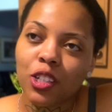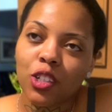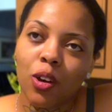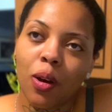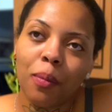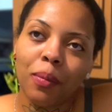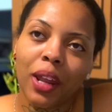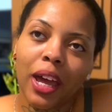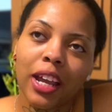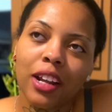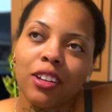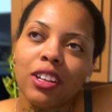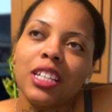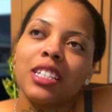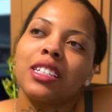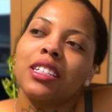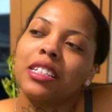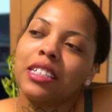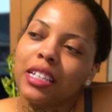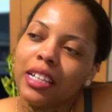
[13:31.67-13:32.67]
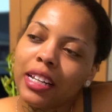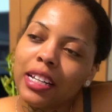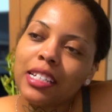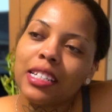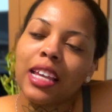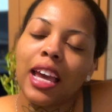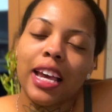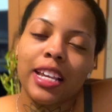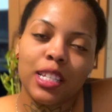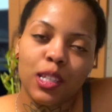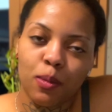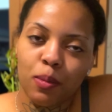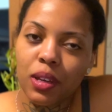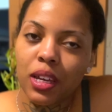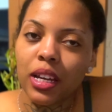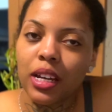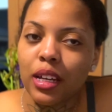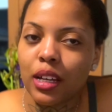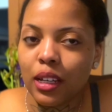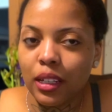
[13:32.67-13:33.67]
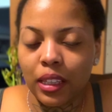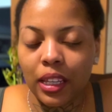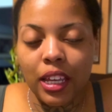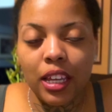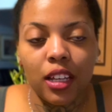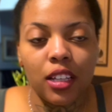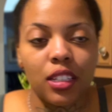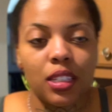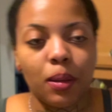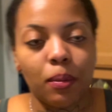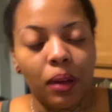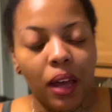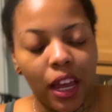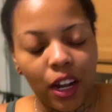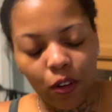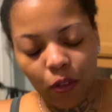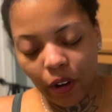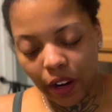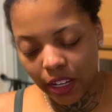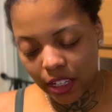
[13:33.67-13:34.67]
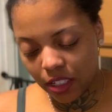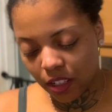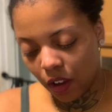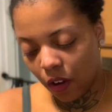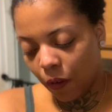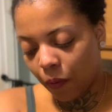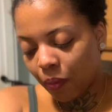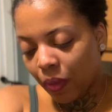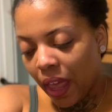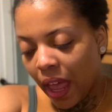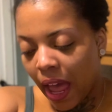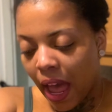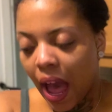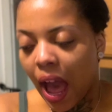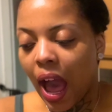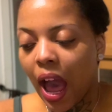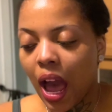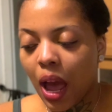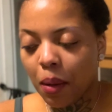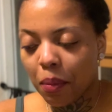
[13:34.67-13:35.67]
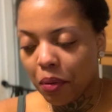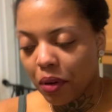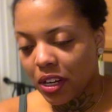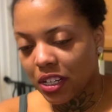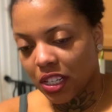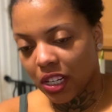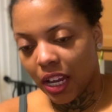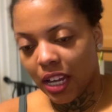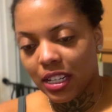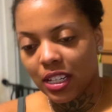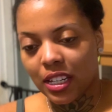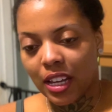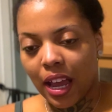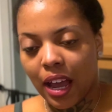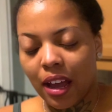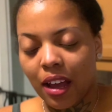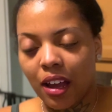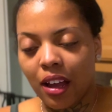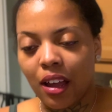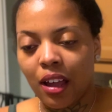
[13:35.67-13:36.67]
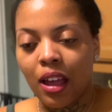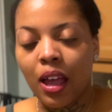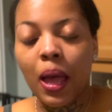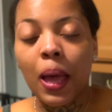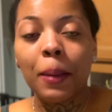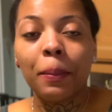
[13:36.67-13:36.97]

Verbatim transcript: So I'm like this this has to be a good thing in some kind of way. So I appreciate y'all.